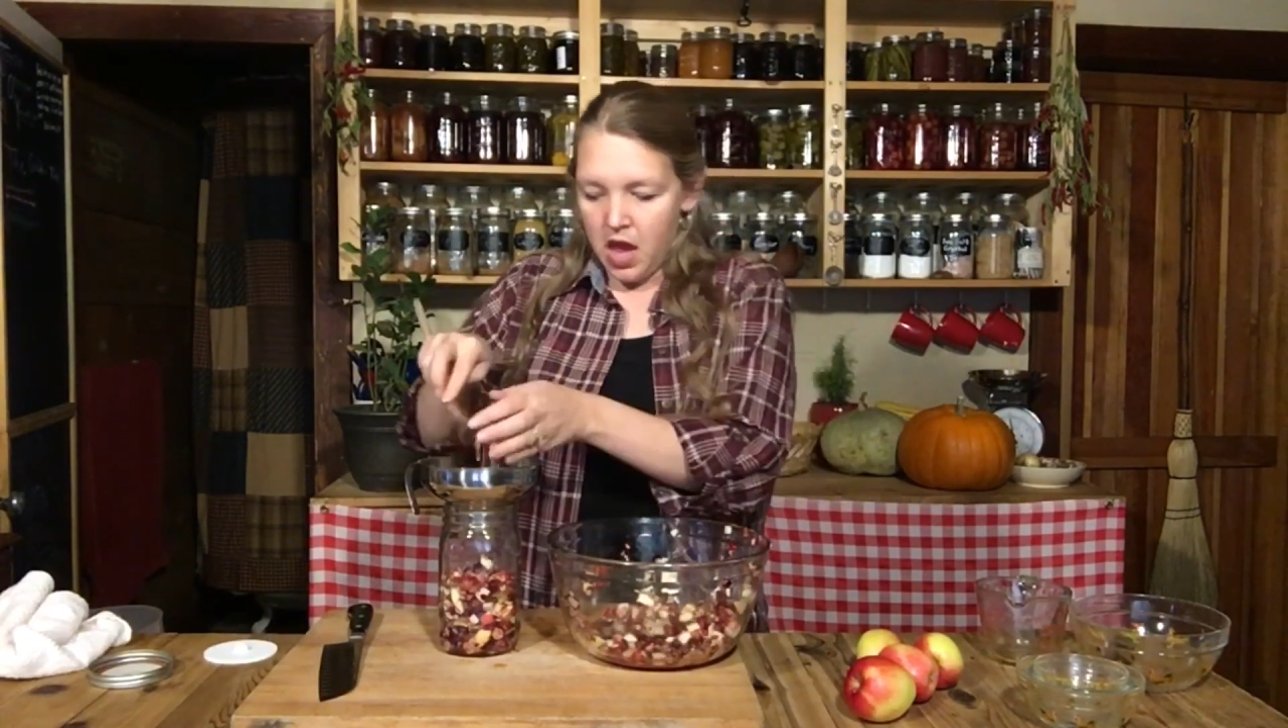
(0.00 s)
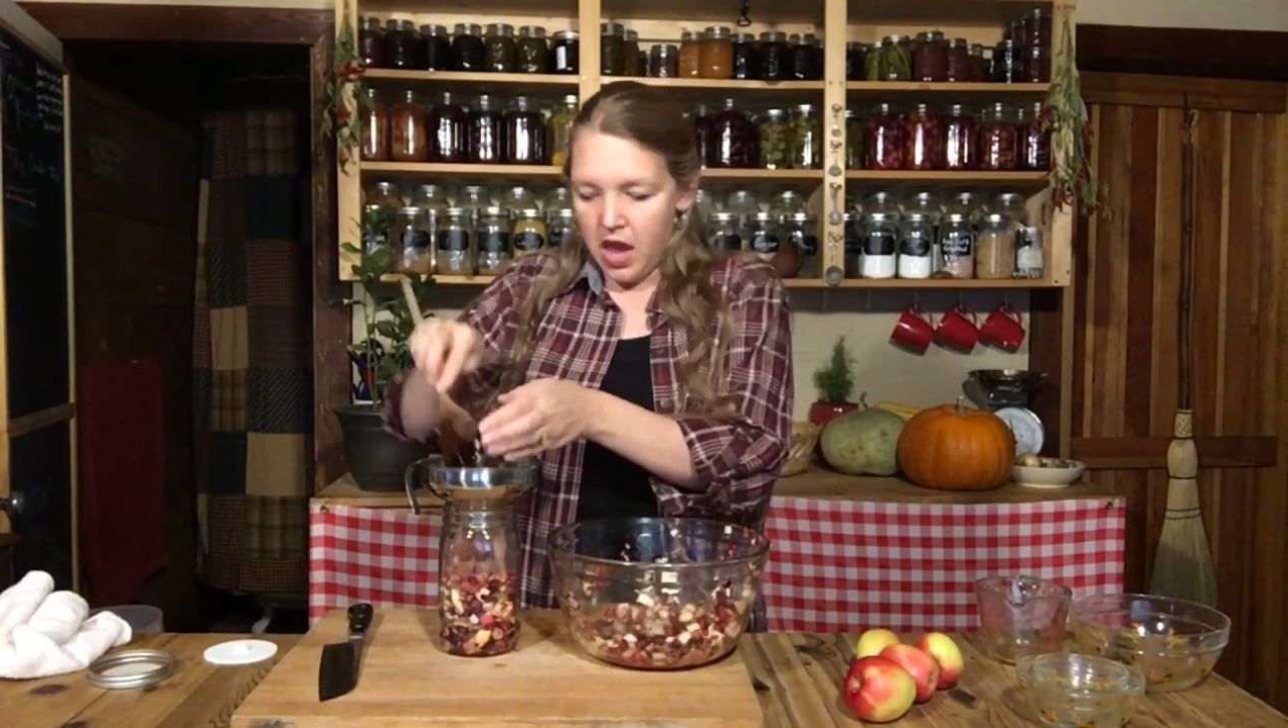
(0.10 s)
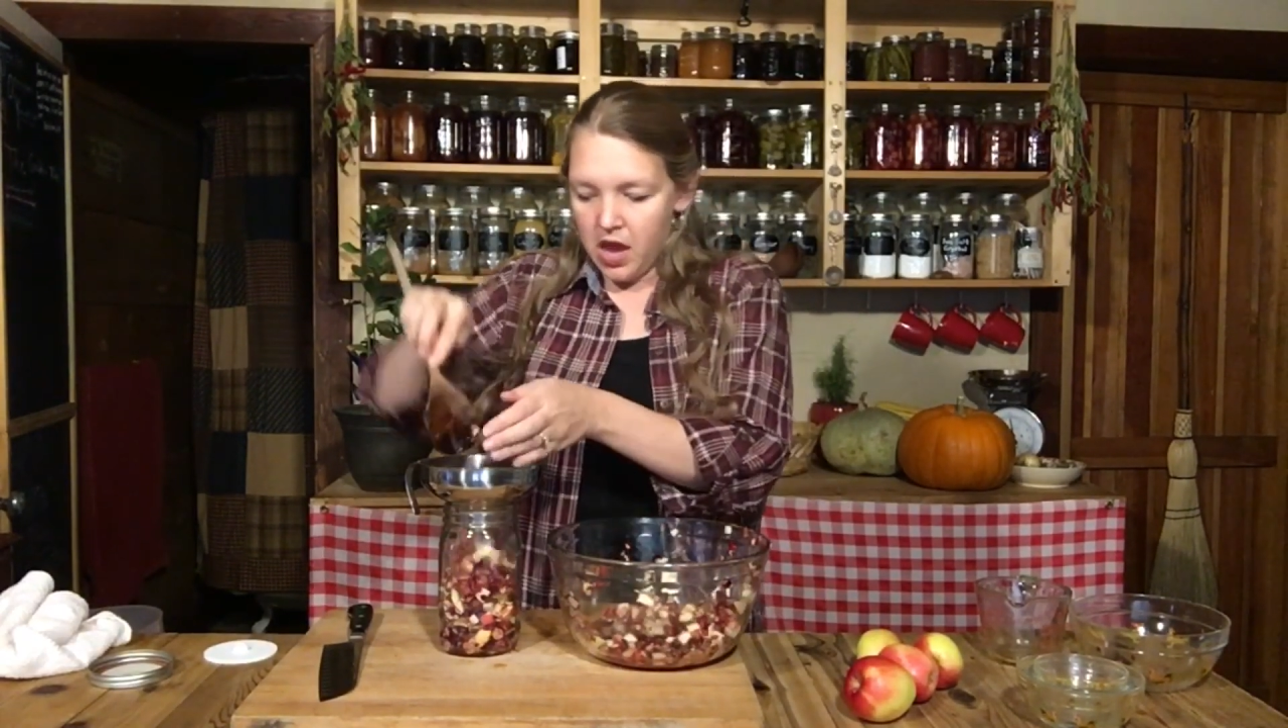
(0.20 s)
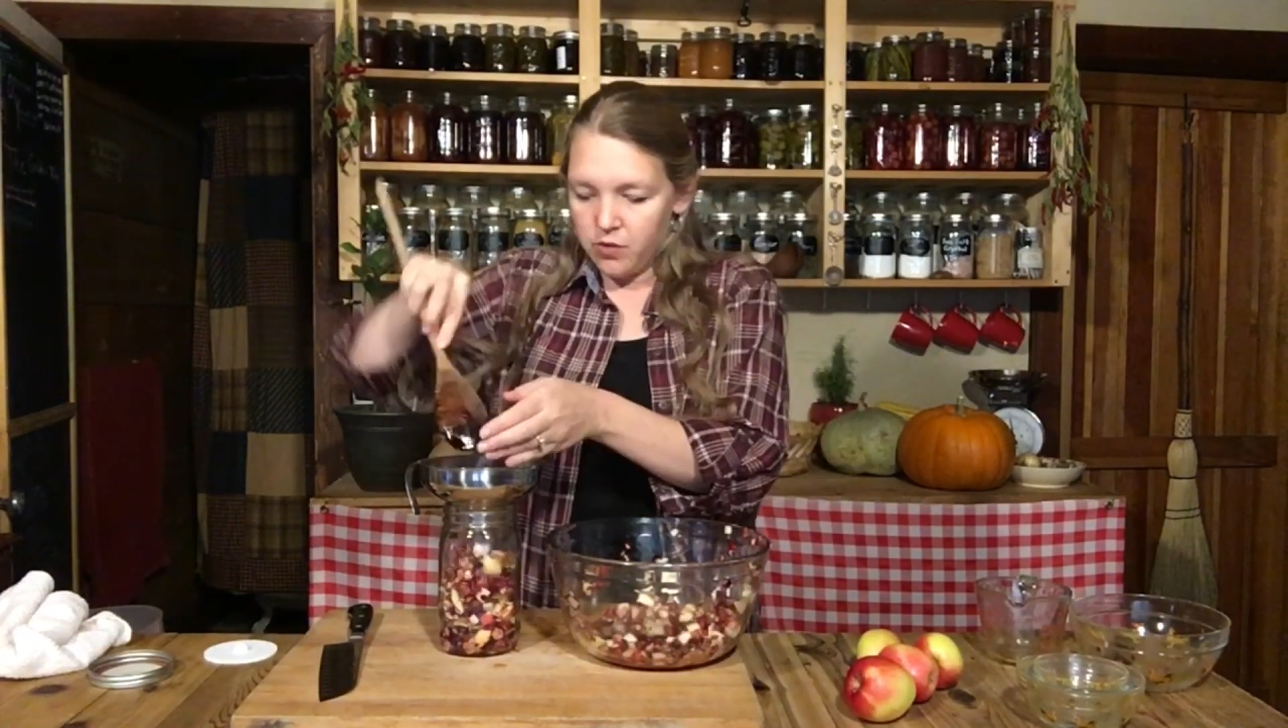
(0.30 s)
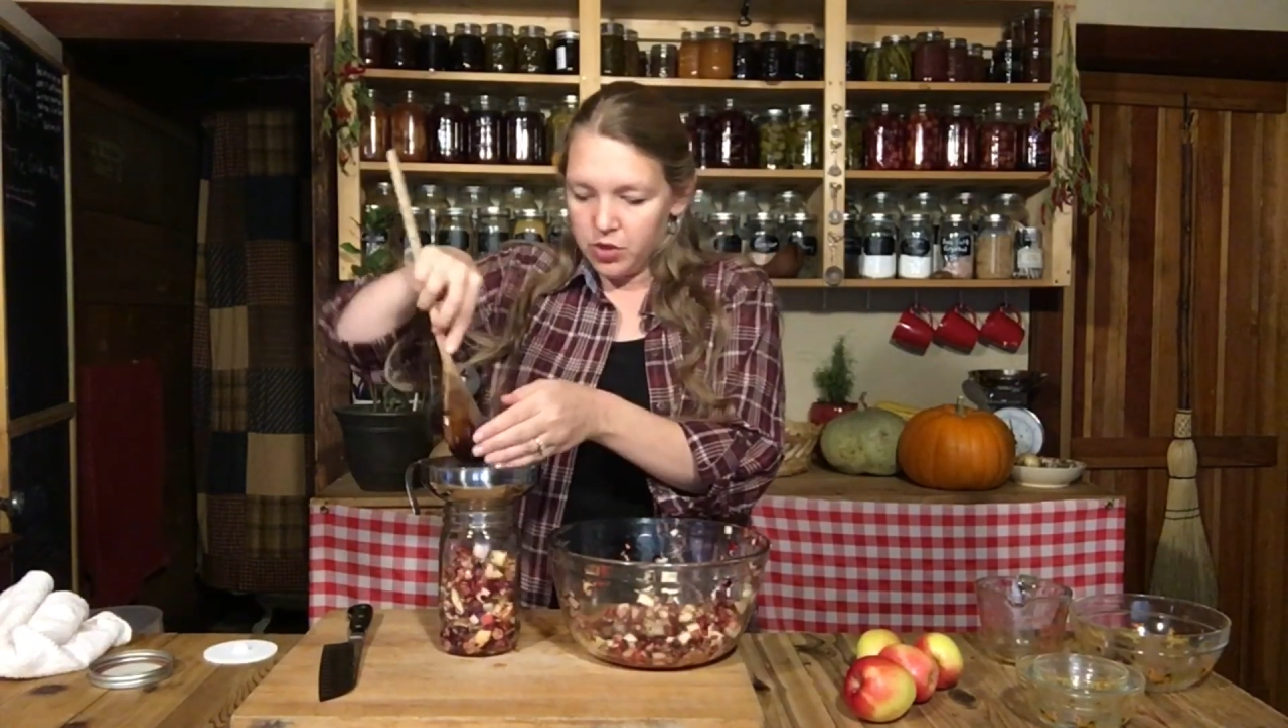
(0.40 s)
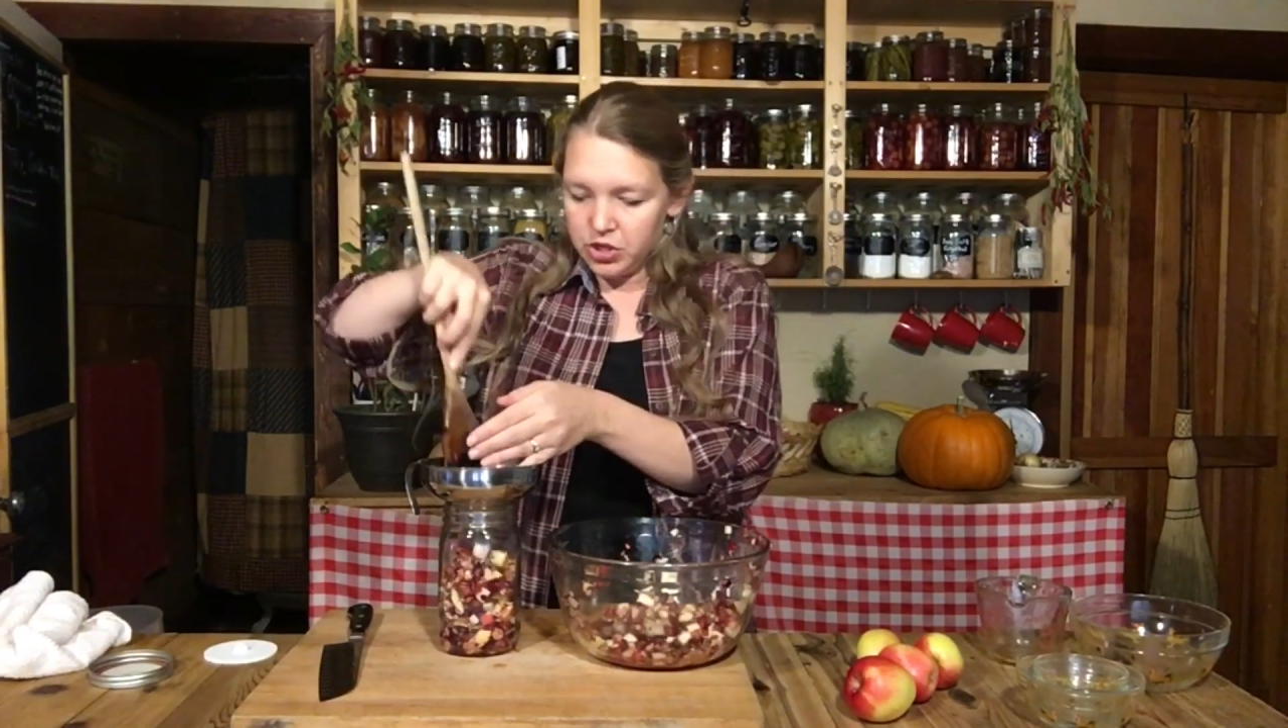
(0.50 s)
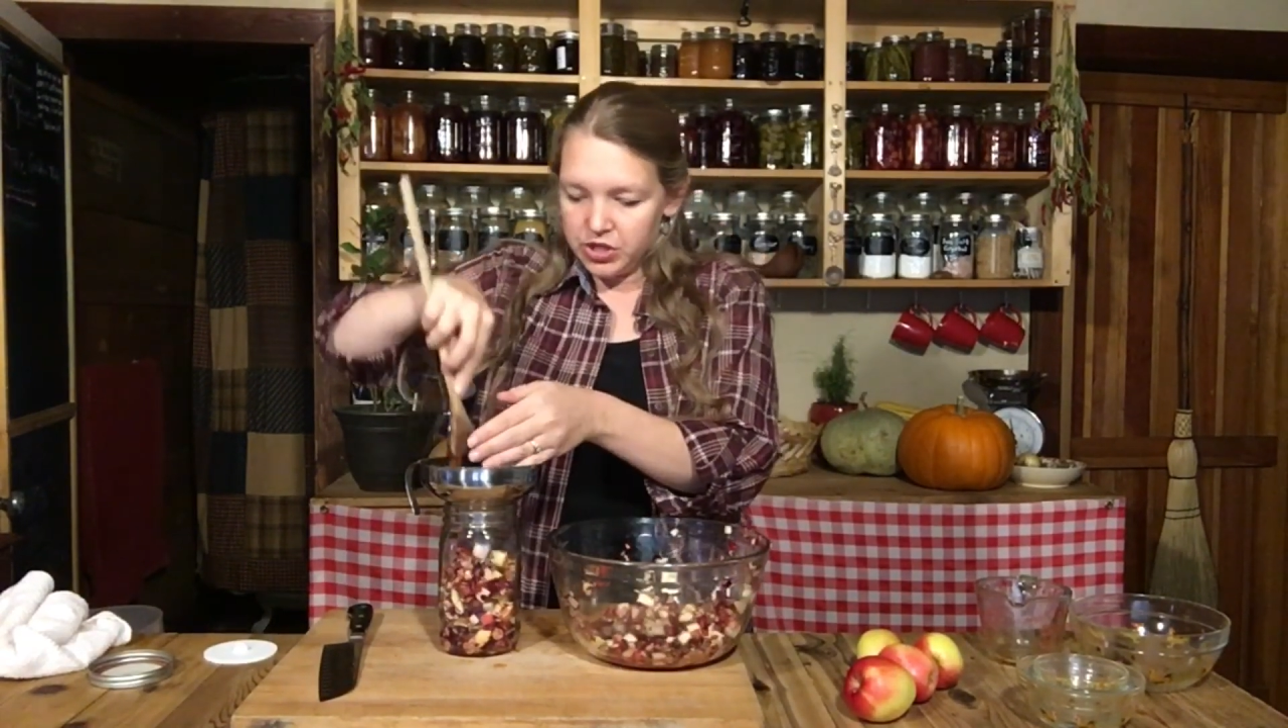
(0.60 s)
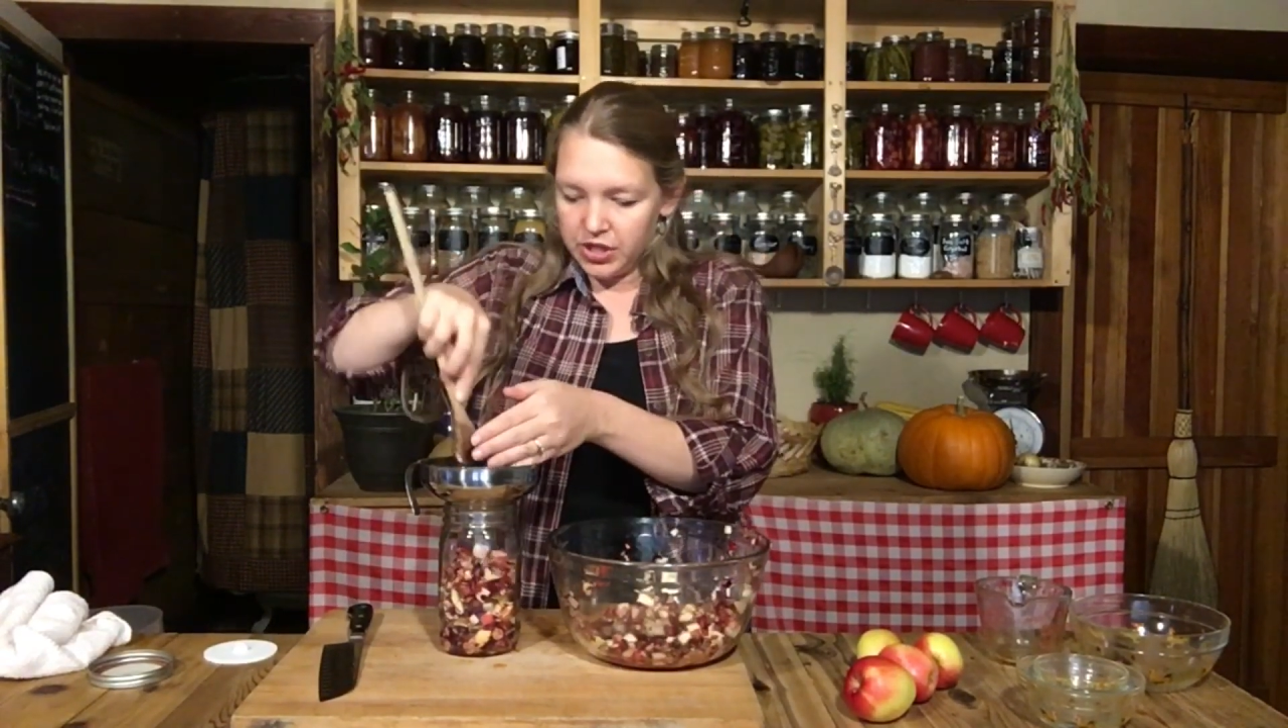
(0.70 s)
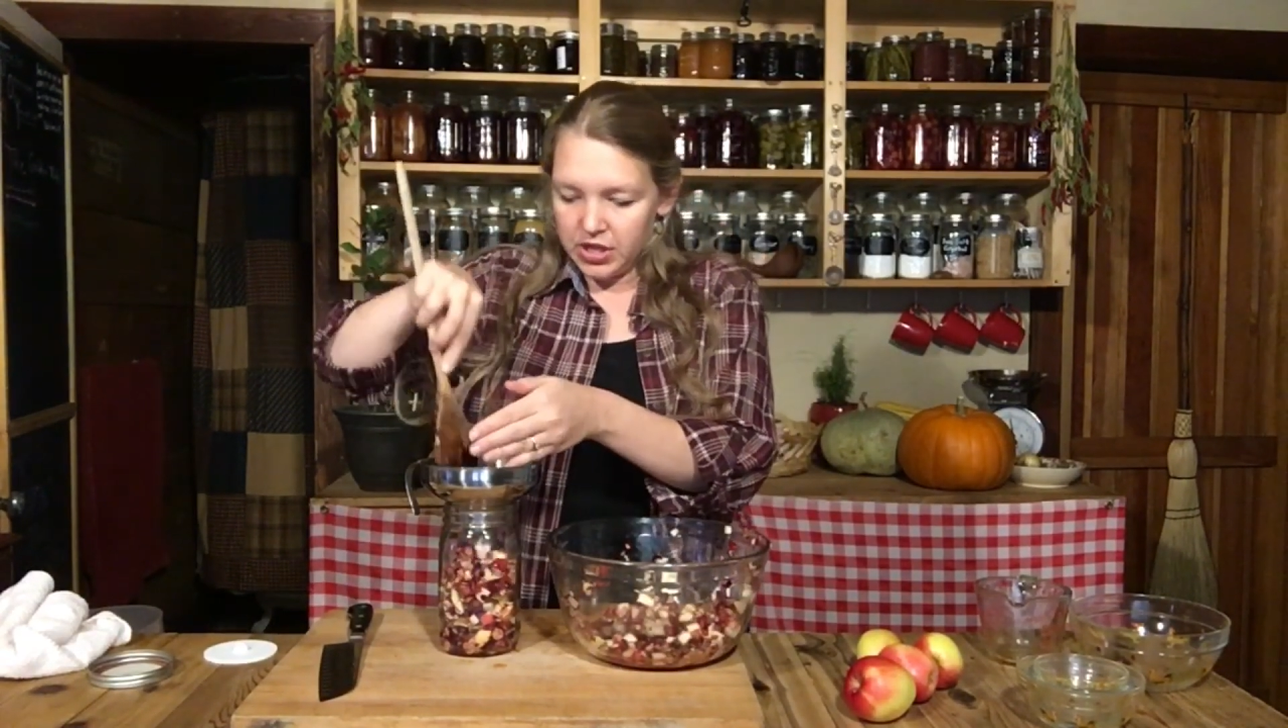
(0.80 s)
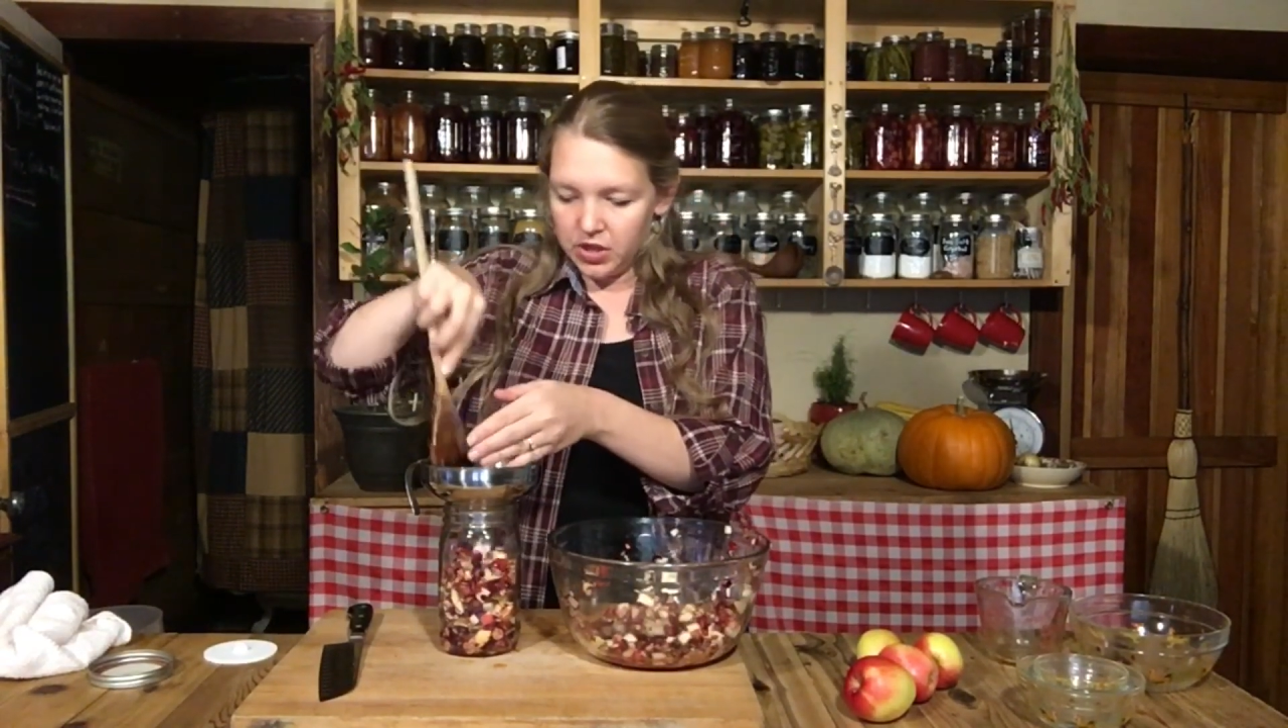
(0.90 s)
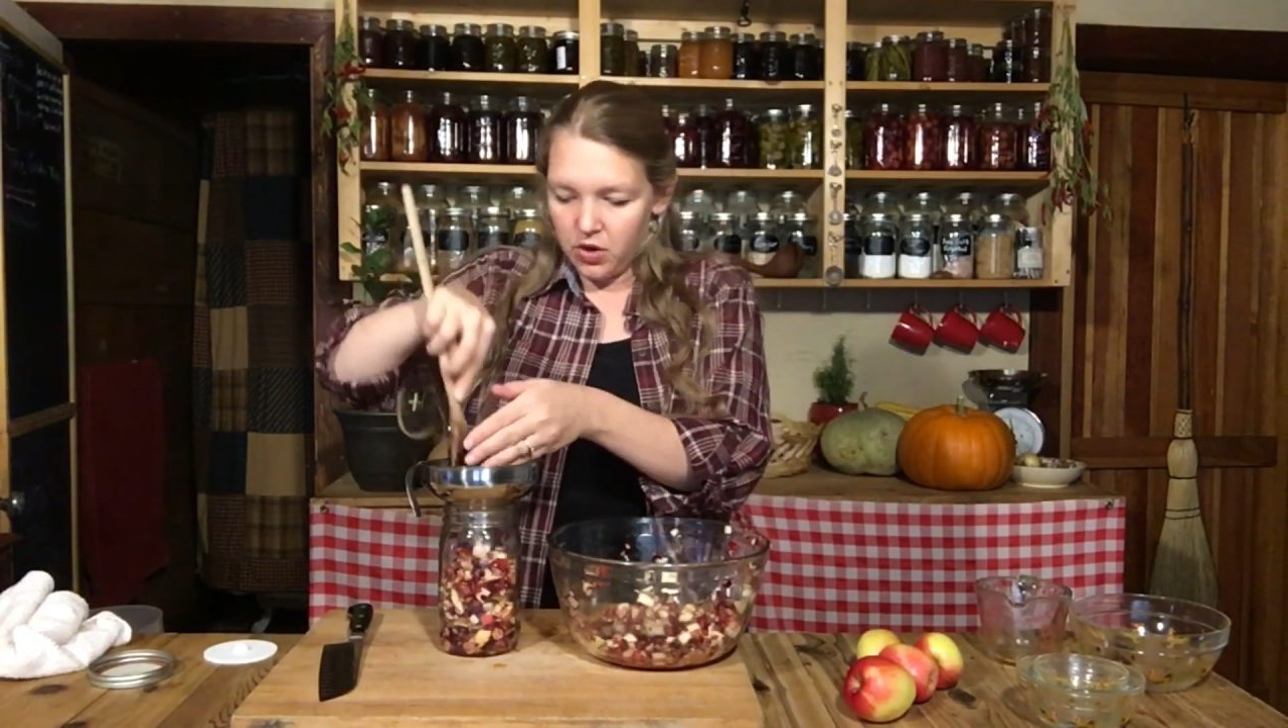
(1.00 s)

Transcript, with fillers: And we're just gonna